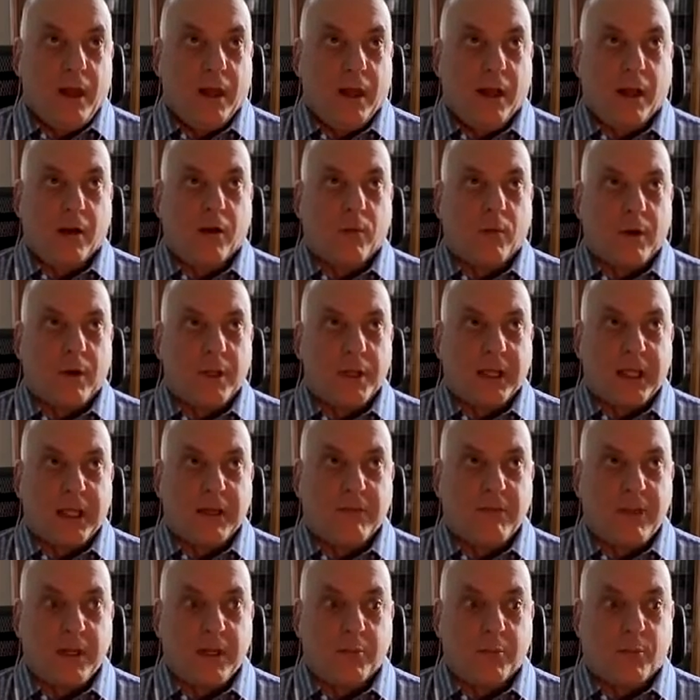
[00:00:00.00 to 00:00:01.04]
I don't want to
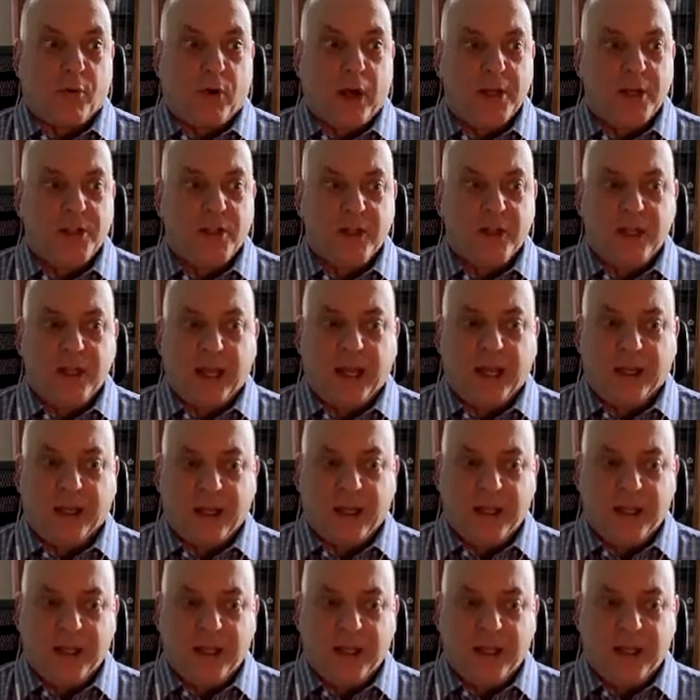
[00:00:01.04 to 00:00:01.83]
give the impression that